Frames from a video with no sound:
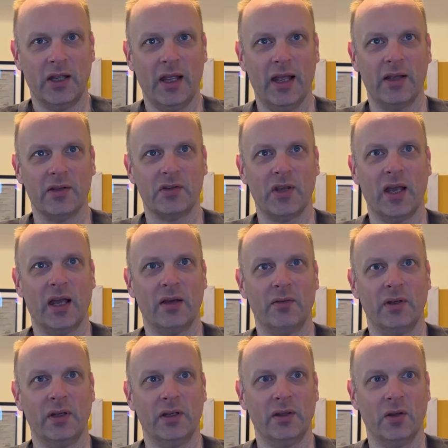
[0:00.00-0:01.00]
as
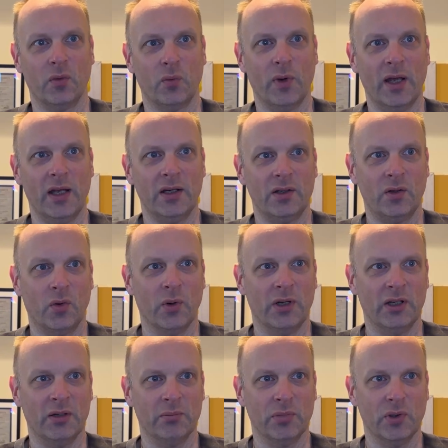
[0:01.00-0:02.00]
having the red, green,
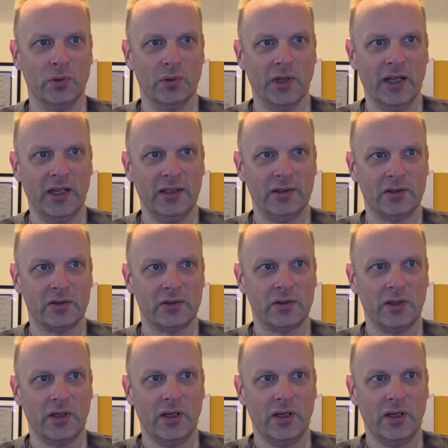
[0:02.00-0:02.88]
and blue lights,